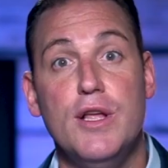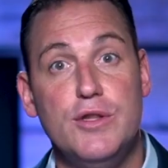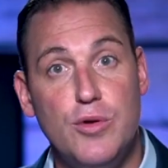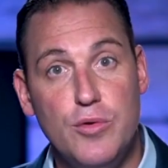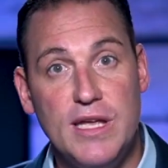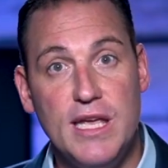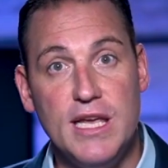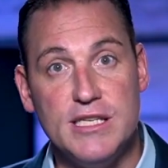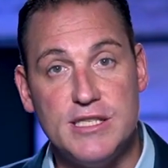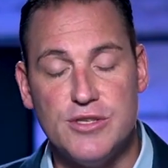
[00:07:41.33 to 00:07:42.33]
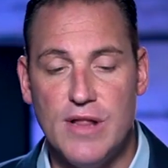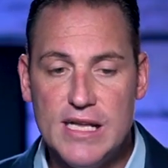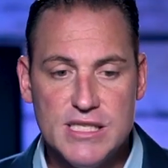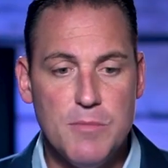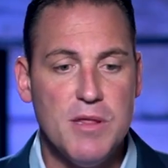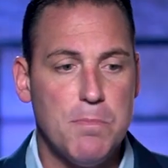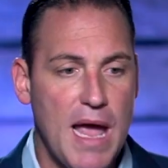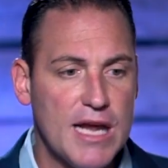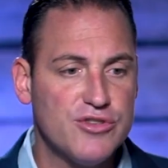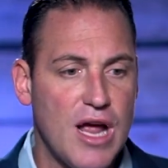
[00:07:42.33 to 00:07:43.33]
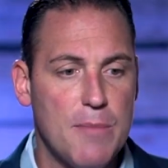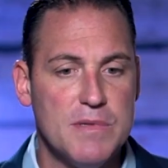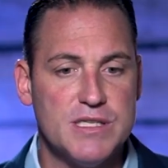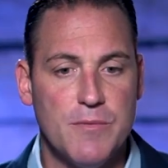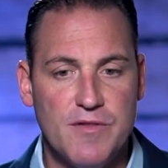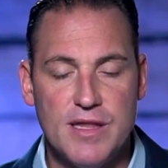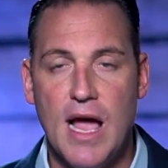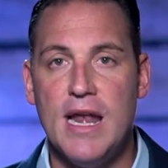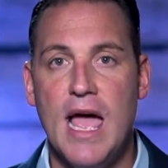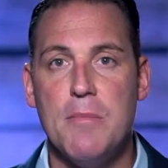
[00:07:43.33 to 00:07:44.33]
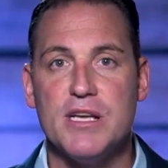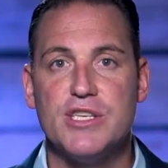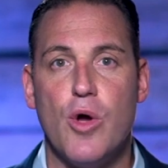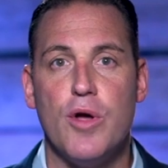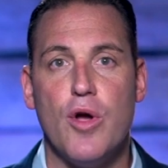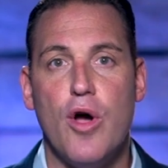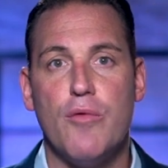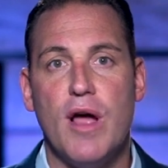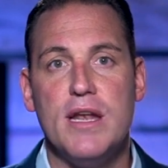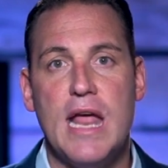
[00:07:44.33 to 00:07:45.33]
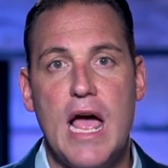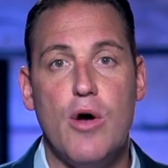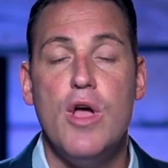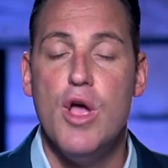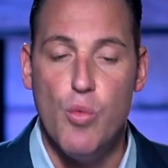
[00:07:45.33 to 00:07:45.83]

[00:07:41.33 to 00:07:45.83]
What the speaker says: to the east. So that's some of the backdrop and some of the dynamics going on right now.